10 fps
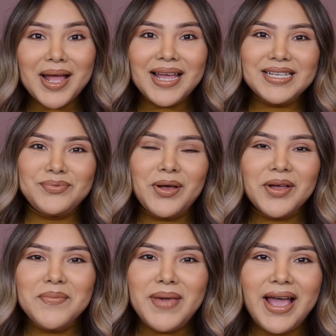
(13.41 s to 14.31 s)
guys,
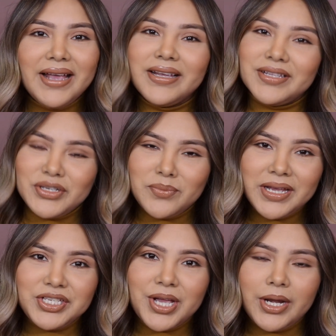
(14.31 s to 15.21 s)
welcome back to my
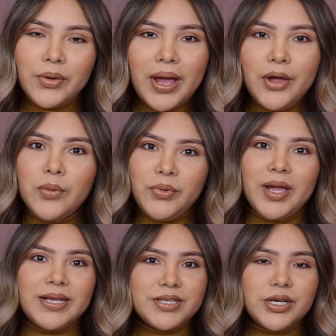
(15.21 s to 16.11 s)
channel. I hope you
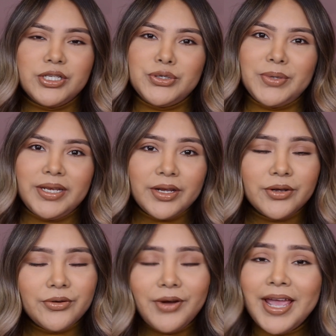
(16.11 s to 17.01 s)
guys are doing
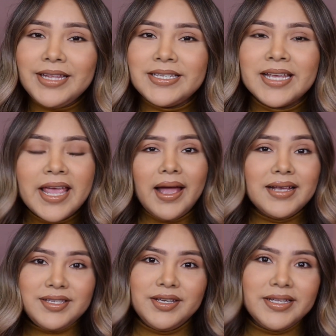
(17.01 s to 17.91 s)
great.
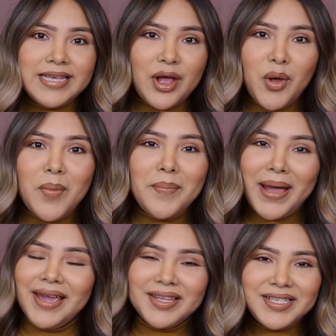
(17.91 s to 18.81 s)
As you can tell
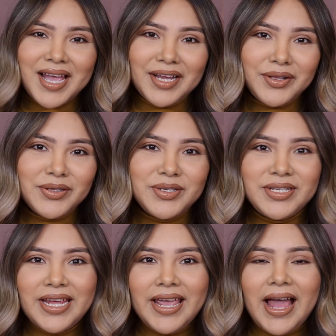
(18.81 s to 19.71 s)
by the title,
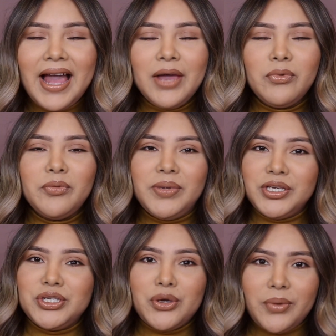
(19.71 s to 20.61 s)
today I will be
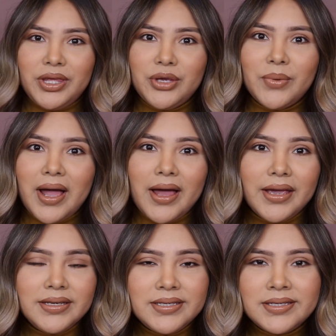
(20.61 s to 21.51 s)
showing you
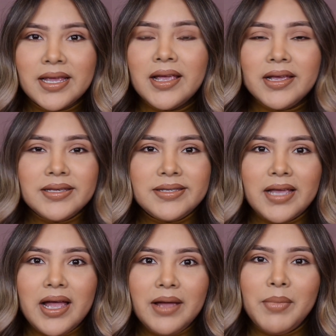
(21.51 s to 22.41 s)
guys
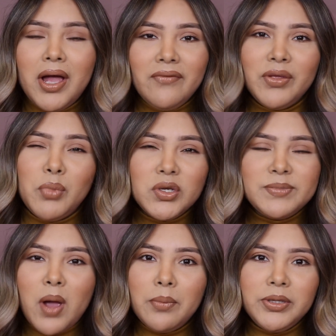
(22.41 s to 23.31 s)
some of the most
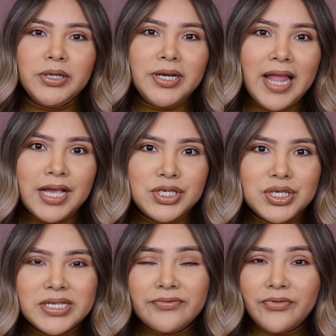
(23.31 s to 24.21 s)
popular
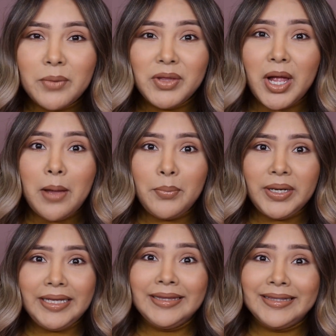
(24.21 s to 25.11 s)
lashes from the
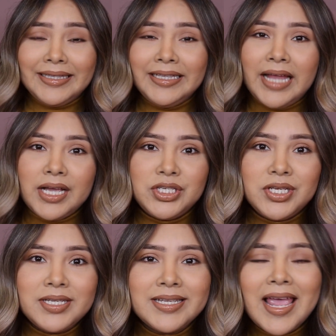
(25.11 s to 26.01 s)
company Lilly
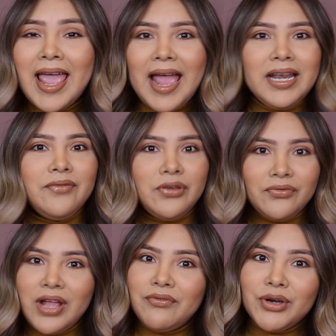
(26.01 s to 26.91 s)
Lashes. And if you've
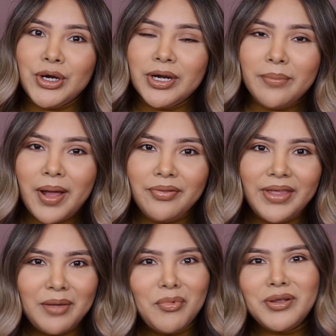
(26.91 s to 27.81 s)
never heard about
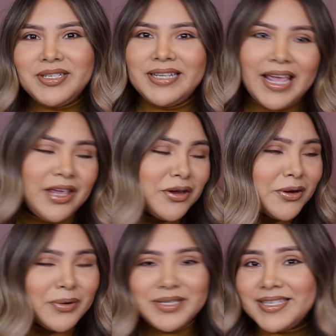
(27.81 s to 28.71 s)
them, well, today you're
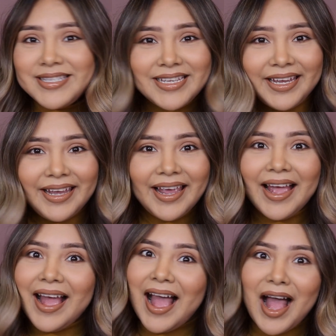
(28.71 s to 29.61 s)
going to see
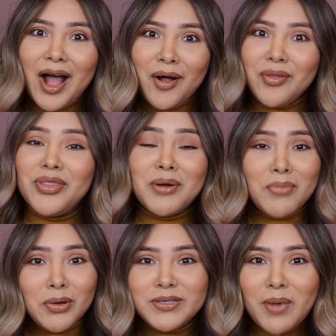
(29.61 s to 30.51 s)
how their
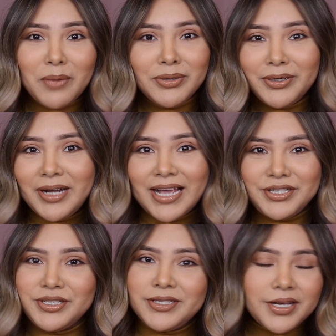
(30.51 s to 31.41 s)
most popular
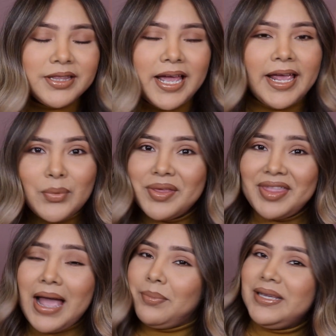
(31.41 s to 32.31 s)
lashes look like. With
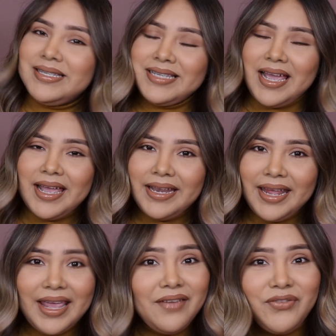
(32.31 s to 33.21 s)
that being said,
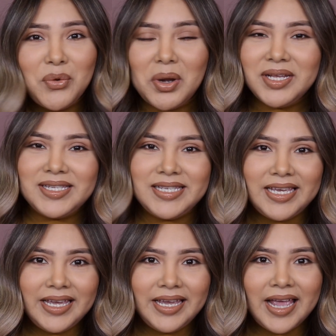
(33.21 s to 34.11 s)
if you want to
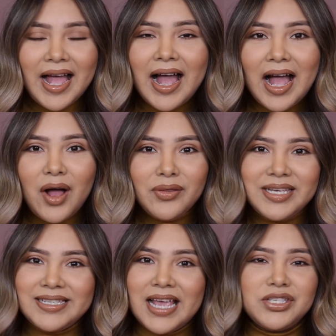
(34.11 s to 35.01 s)
see how
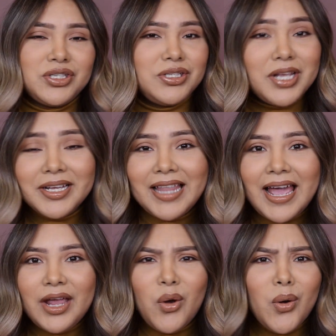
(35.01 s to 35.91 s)
these lashes look
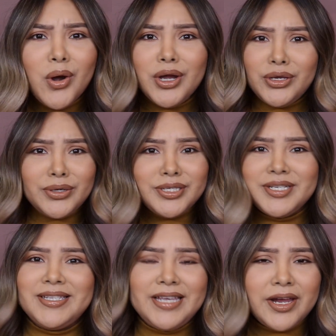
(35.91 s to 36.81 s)
like, or you're
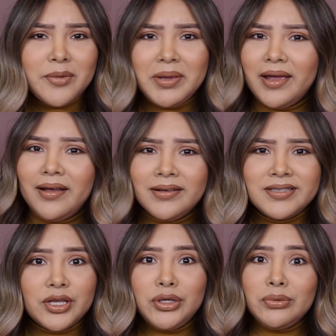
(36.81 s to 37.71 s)
just here
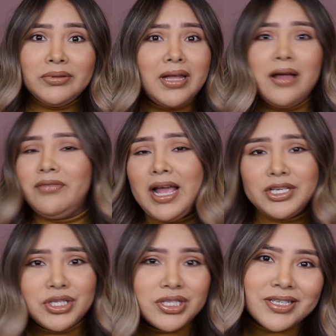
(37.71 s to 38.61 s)
because you love
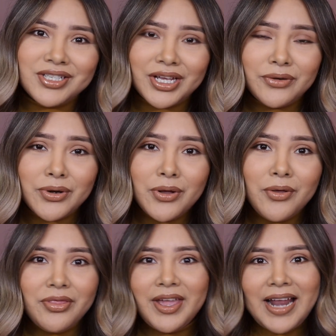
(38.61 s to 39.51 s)
lashes in
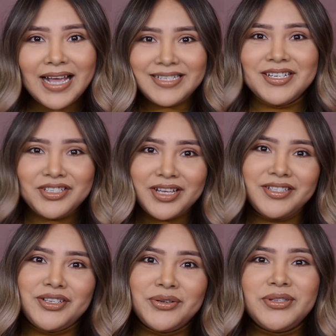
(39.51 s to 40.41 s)
general, then I
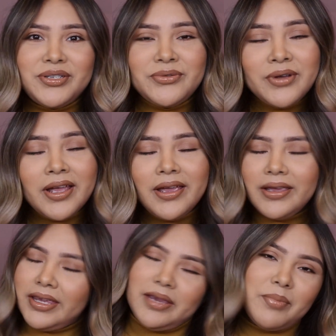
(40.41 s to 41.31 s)
suggest you to
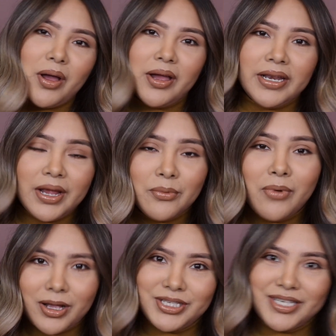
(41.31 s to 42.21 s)
keep on
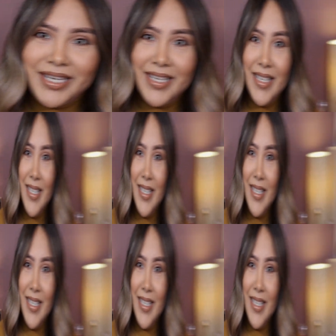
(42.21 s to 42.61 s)
watching.